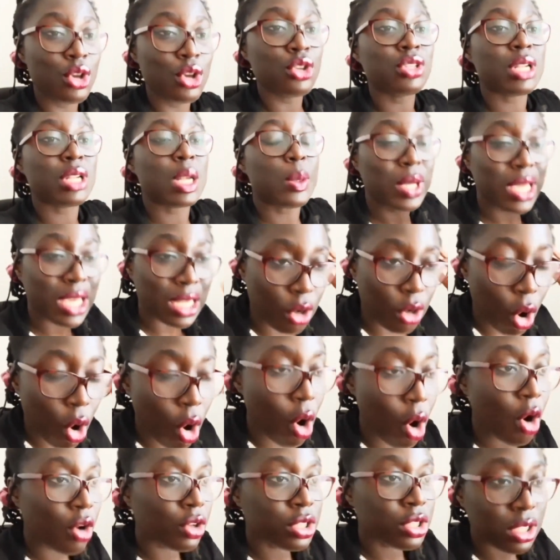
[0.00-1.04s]
so that we can
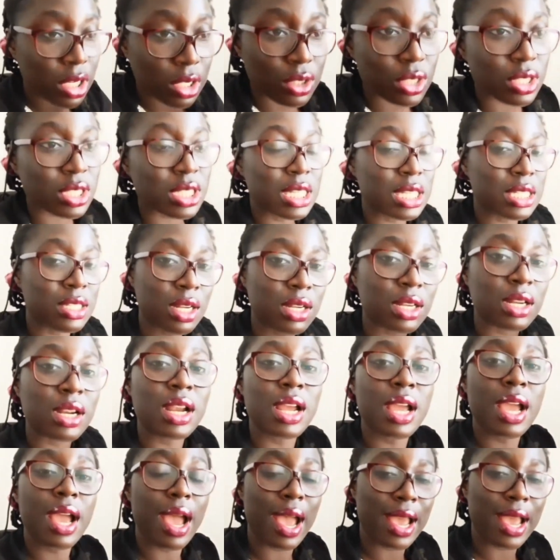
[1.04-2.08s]
all start to see each
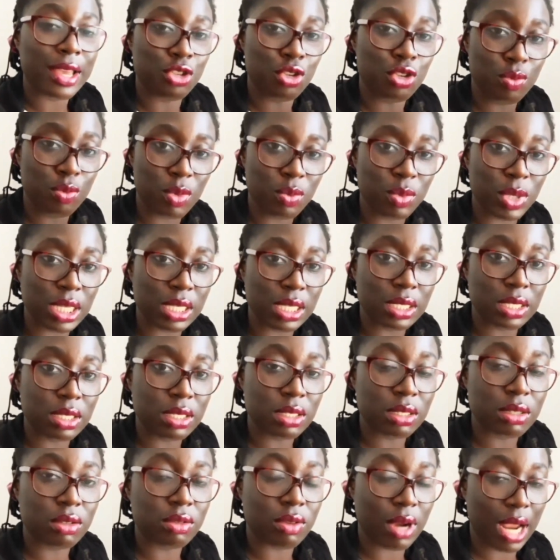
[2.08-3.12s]
other as human
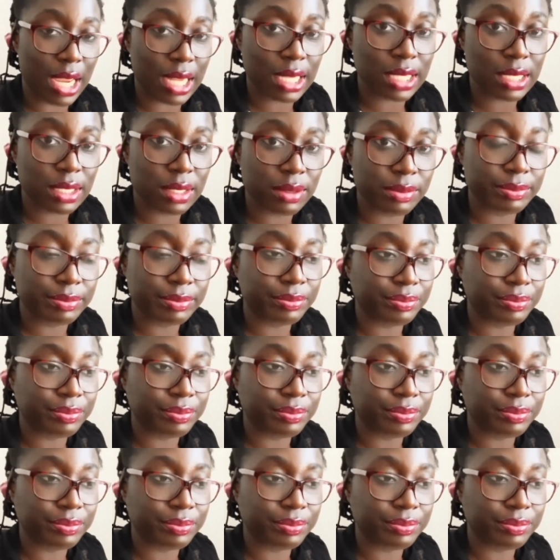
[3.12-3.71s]
beings, right?